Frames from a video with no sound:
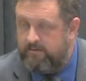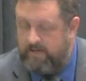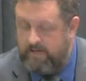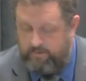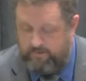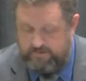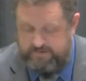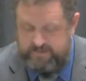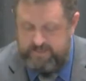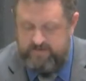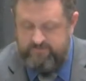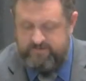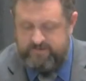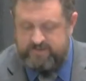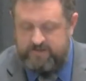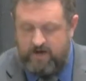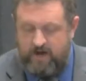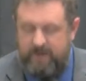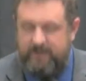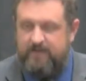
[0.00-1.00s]
And was he even
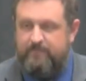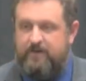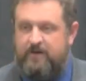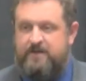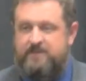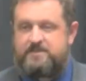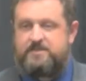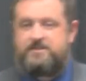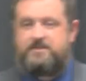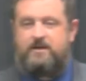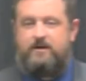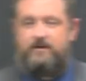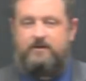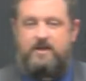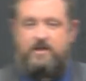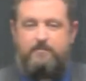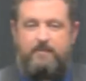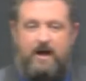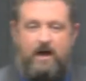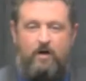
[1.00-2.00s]
talking about
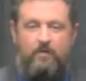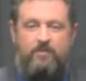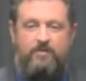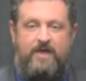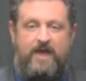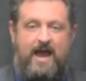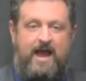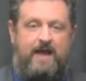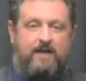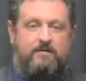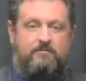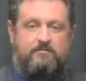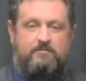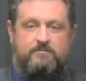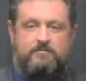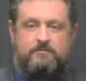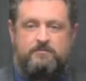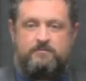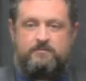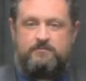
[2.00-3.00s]
necessarily about that
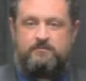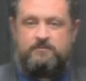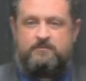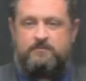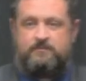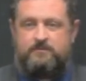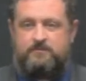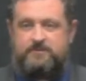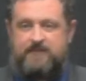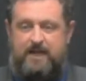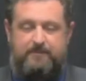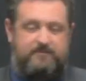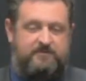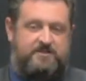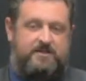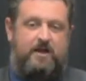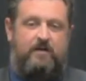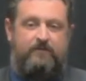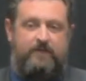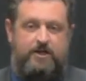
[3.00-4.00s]
type of
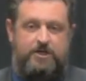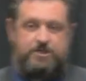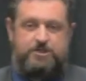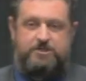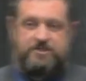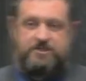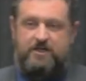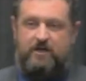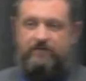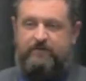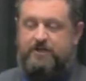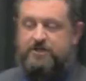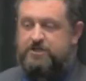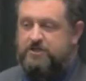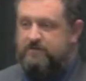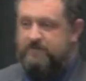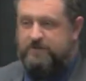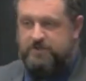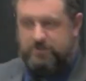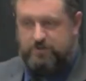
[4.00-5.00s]
salvation, the
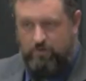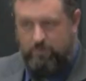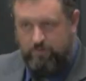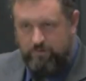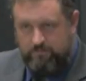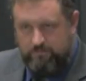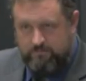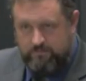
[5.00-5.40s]
salvation of his soul?